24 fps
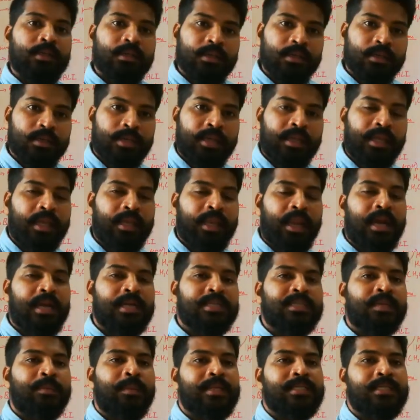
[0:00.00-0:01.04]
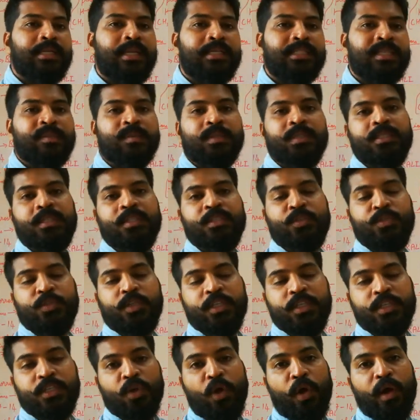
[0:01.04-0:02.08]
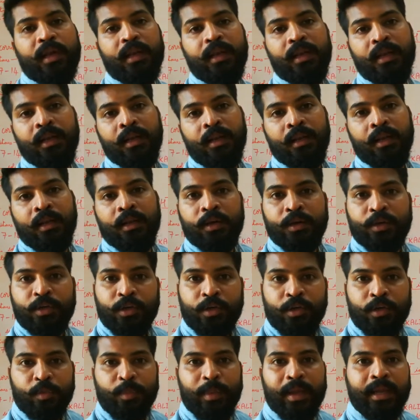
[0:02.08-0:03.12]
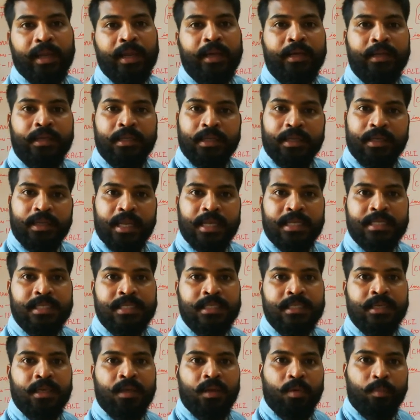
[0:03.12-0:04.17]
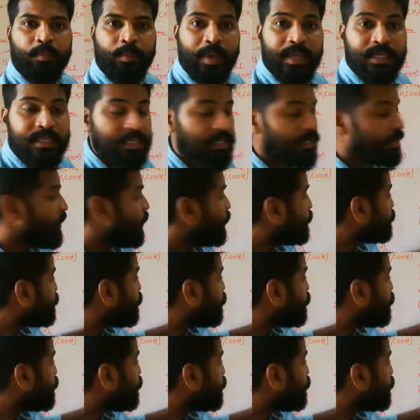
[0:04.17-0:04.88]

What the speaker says: he can add some acidic substances to the soil to make it less basic. So